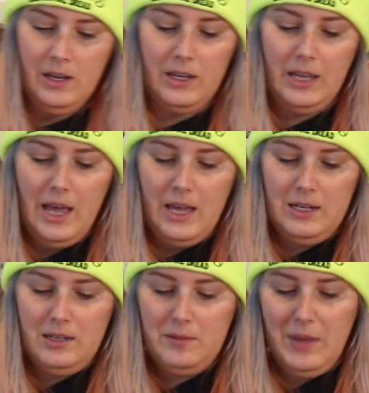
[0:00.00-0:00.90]

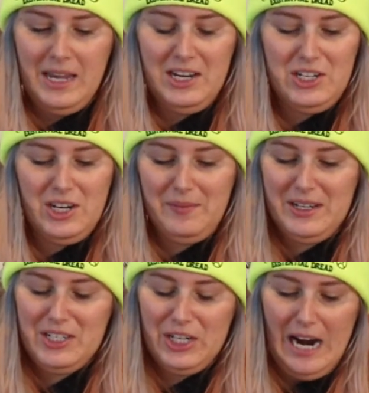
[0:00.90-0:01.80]
Again, making sure my
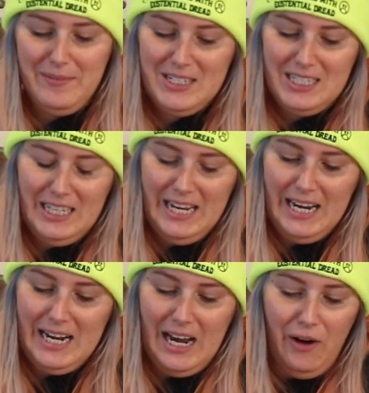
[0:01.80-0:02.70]
scribe is
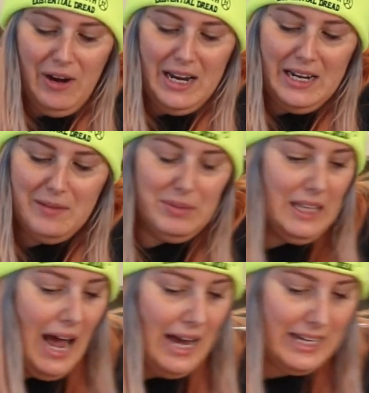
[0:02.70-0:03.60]
clean. I don't want any
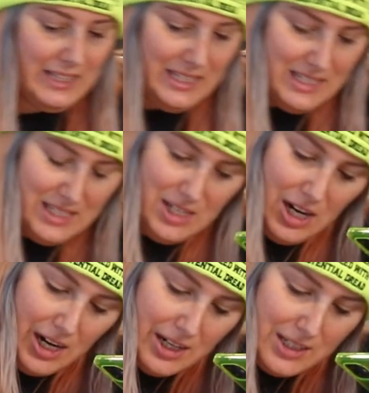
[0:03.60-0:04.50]
black in these
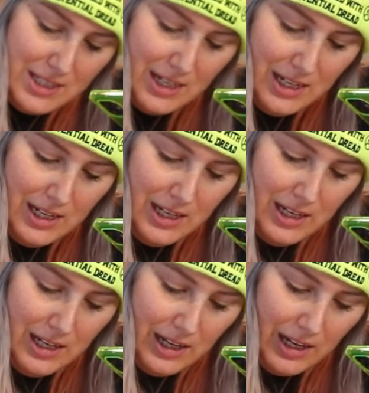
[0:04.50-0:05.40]
stars.
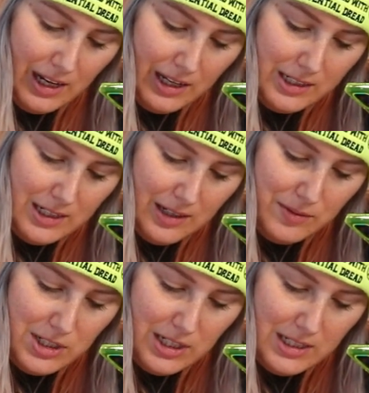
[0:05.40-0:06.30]
And
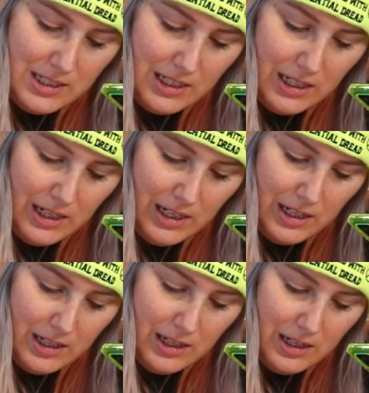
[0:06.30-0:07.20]
I'm just
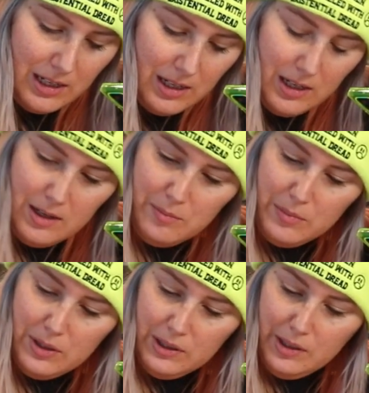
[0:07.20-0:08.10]
gonna
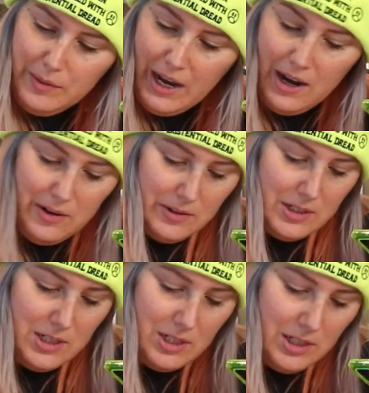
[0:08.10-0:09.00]
pull them
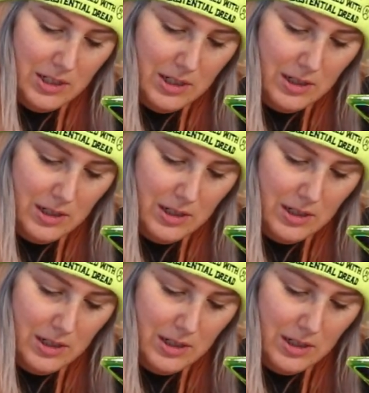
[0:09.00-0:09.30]
out.